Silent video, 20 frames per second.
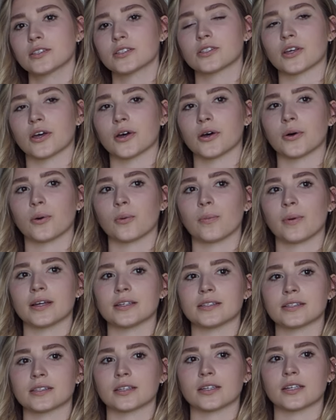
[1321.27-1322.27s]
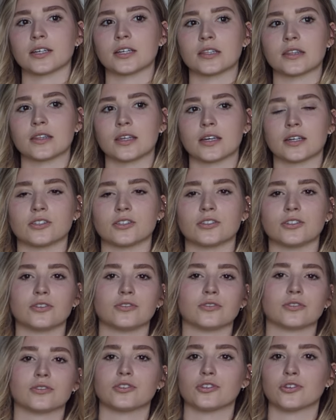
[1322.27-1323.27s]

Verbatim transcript: So basically you